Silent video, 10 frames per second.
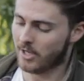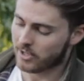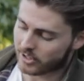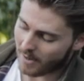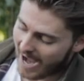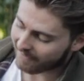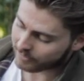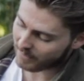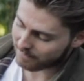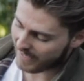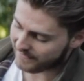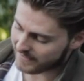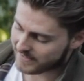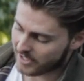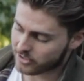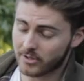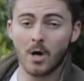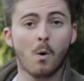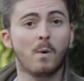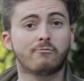So after we've made the incision,
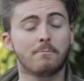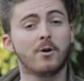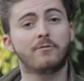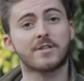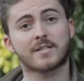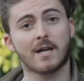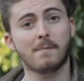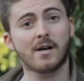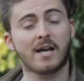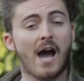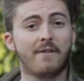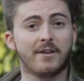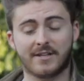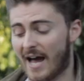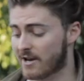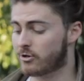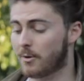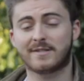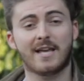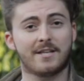we've removed the stomach and the
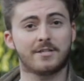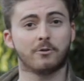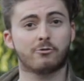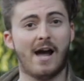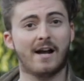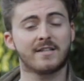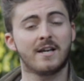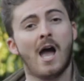gastrointestinal tract,